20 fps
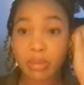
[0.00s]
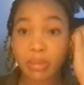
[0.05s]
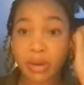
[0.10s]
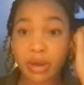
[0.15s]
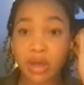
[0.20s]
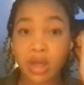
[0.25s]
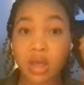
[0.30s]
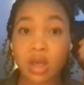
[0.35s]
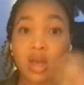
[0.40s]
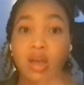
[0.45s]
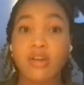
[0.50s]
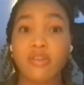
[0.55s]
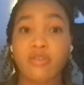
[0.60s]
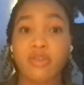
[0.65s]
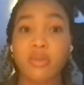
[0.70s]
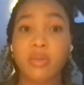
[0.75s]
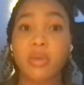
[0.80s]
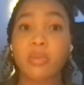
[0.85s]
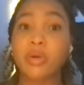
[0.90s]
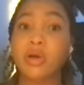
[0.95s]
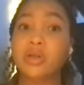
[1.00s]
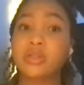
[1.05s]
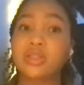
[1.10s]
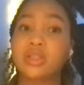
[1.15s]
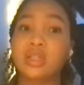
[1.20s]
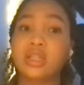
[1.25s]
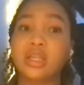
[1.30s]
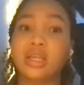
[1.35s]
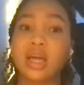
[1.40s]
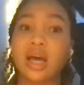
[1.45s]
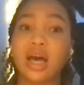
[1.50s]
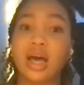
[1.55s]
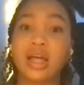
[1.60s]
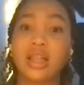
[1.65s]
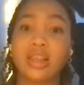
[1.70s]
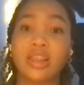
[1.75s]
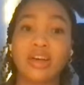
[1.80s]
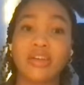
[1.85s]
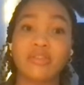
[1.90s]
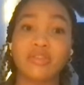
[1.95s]
But for me personally,
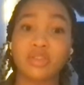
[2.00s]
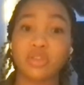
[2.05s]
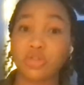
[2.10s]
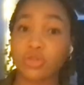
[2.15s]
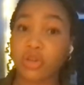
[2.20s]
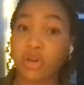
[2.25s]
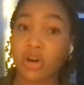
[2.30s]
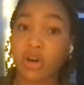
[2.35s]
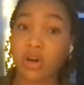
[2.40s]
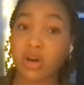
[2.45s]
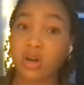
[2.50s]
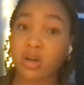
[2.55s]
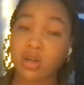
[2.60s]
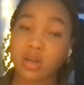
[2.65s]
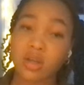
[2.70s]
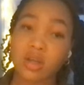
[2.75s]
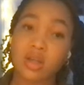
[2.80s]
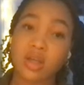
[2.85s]
I love to draw.